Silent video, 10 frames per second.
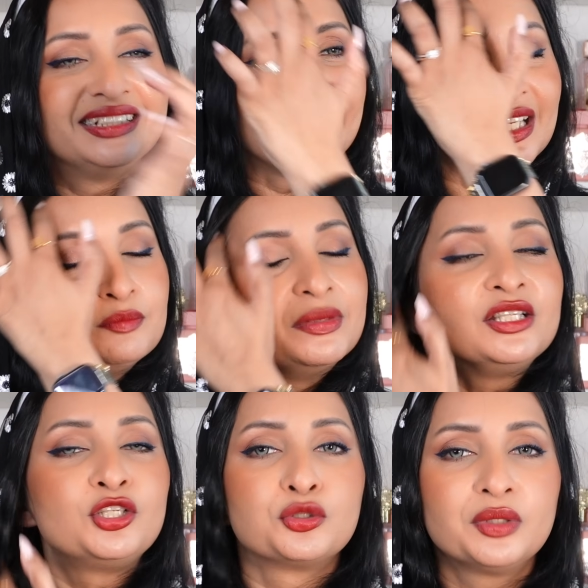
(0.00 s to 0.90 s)
like a
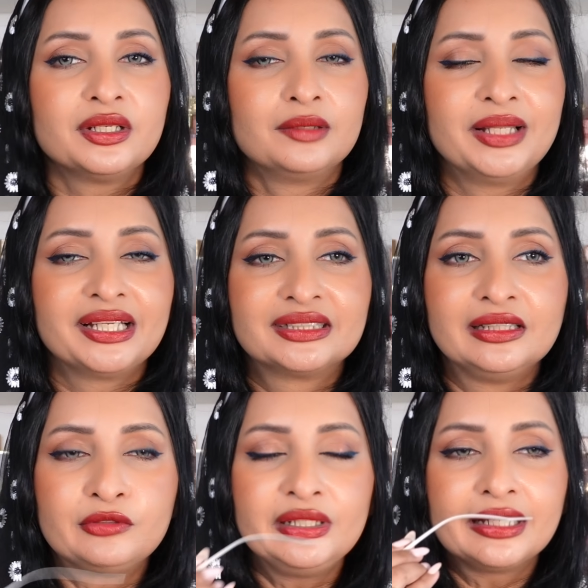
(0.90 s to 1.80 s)
mint chewing gum. Like it's
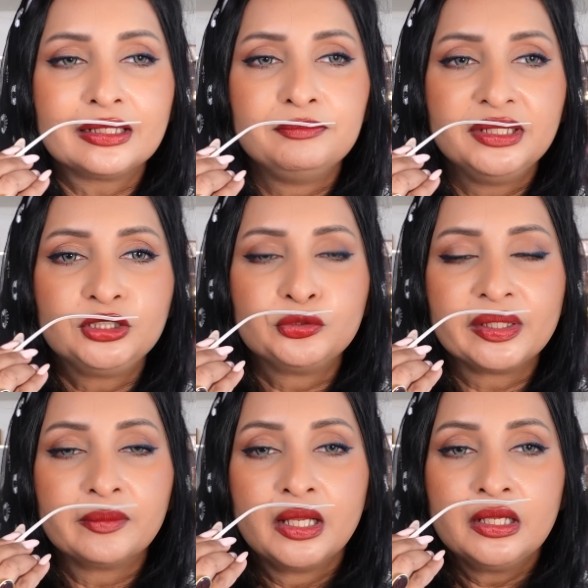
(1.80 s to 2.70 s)
literally like a mint chewing
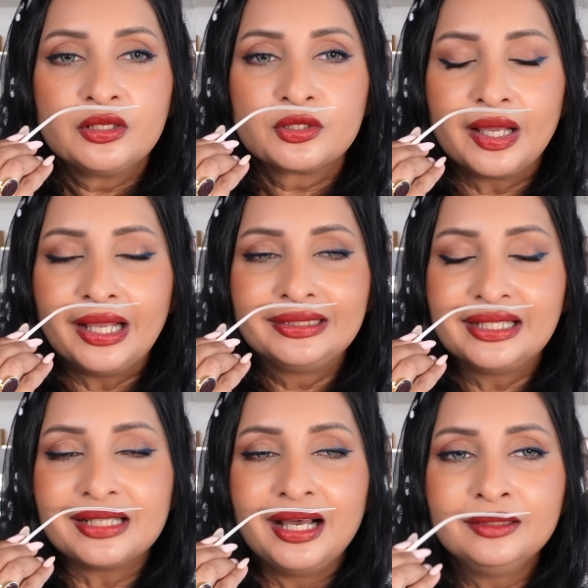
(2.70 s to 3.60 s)
gum. So
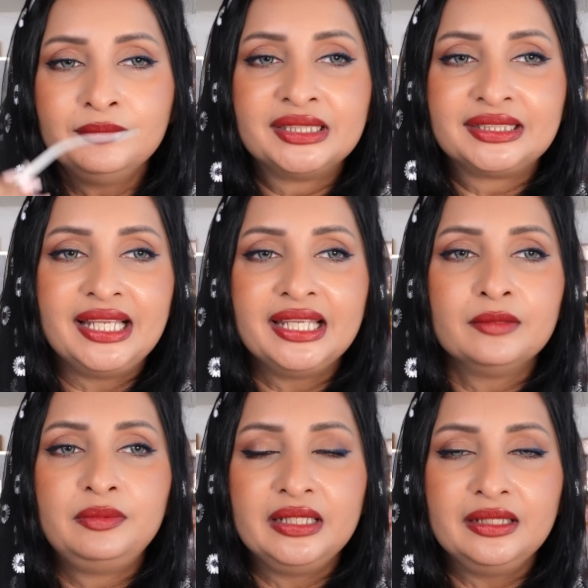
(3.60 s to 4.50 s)
there's
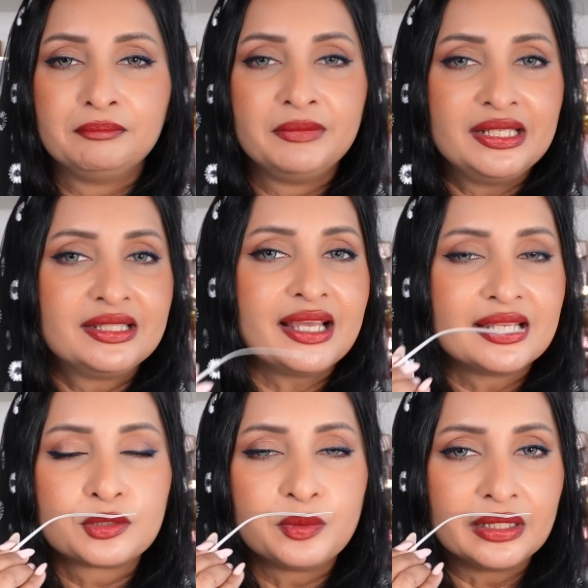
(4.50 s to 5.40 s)
unmistakably mint
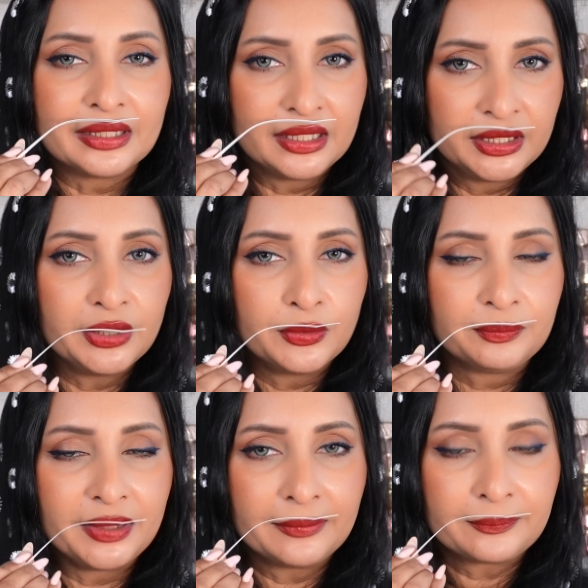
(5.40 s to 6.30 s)
as well in the
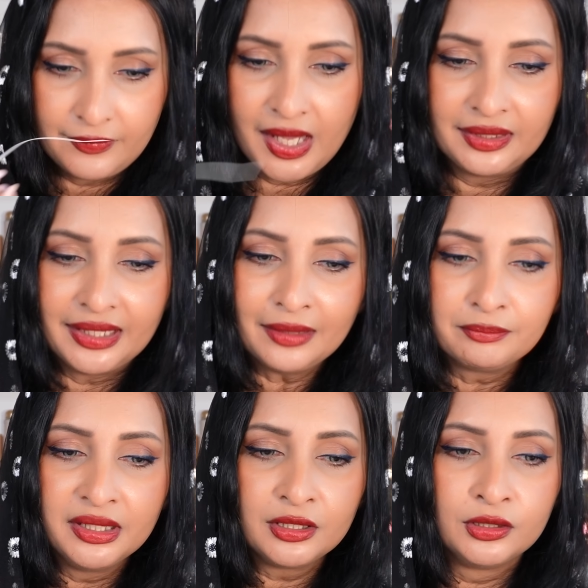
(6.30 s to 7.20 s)
opening. And that
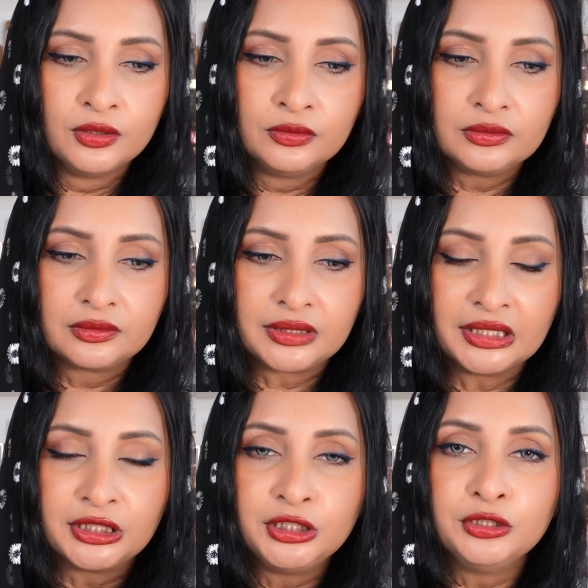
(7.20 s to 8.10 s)
mint note
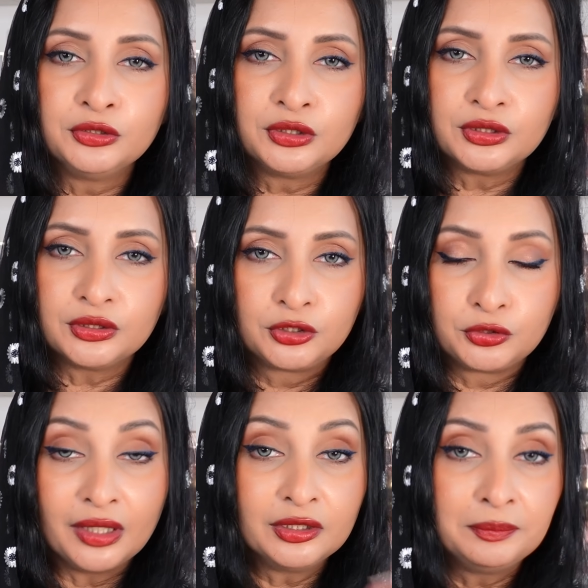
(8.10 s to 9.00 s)
continues
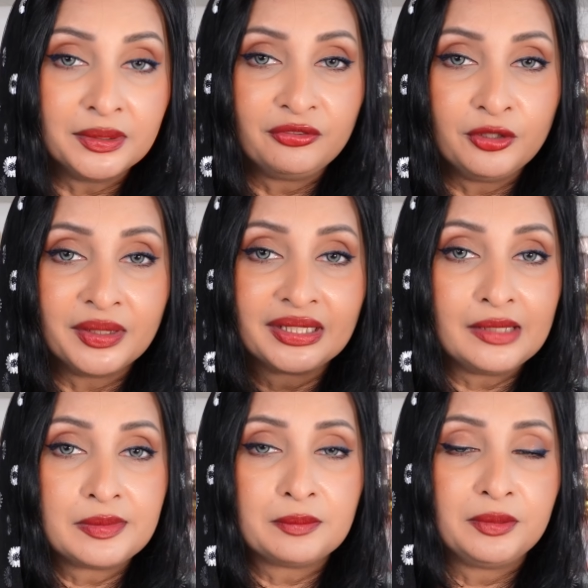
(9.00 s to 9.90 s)
throughout the perfume and
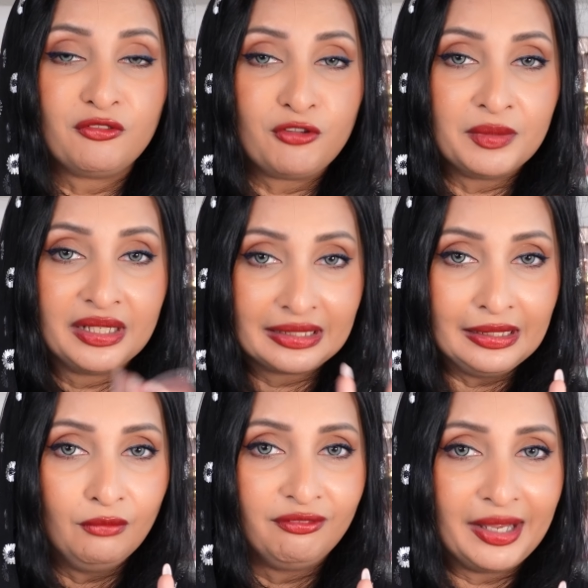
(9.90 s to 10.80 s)
keeps the perfume a
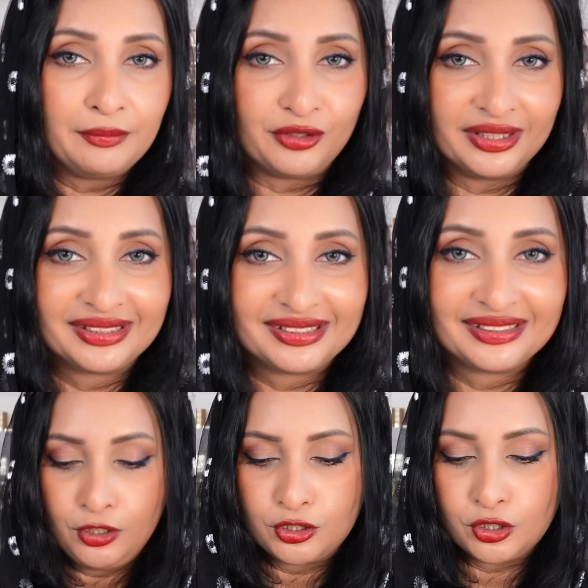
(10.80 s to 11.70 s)
little vibrant.
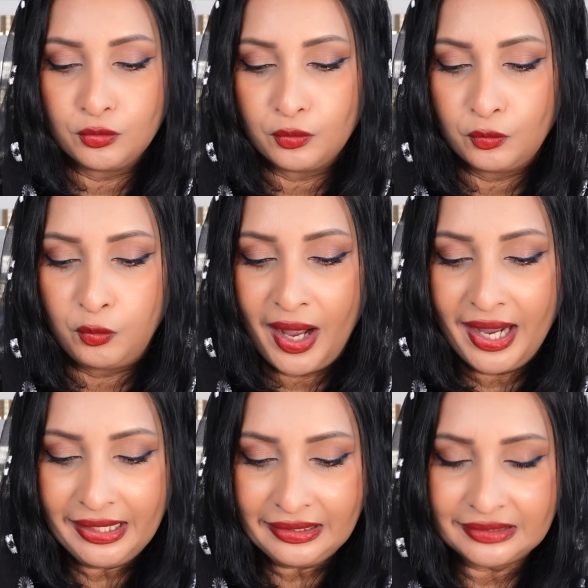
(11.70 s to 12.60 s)
So
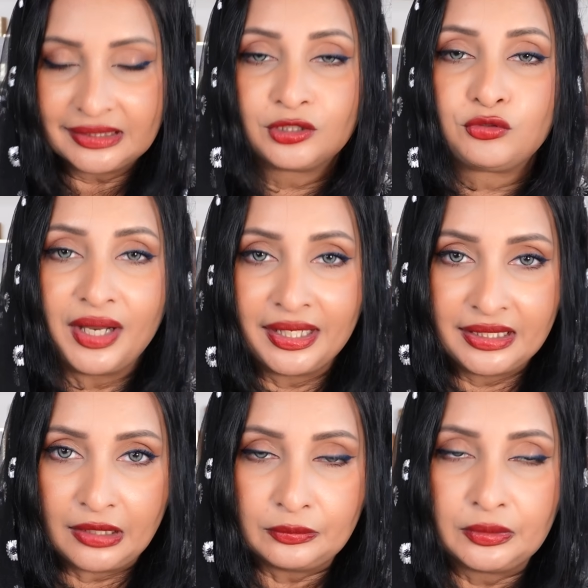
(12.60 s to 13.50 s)
while this is drying
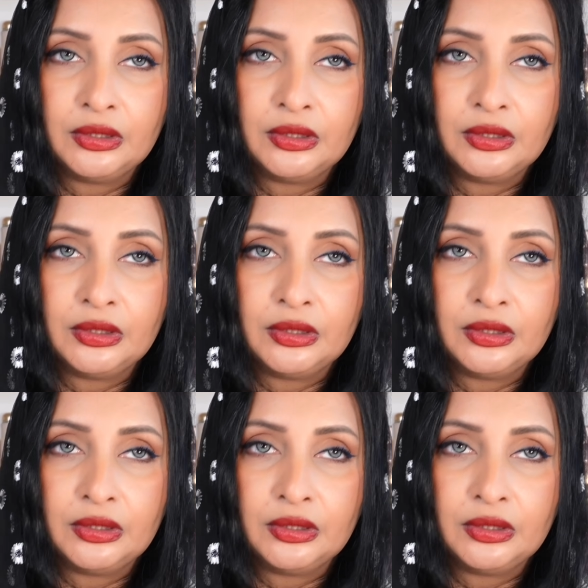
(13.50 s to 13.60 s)
down,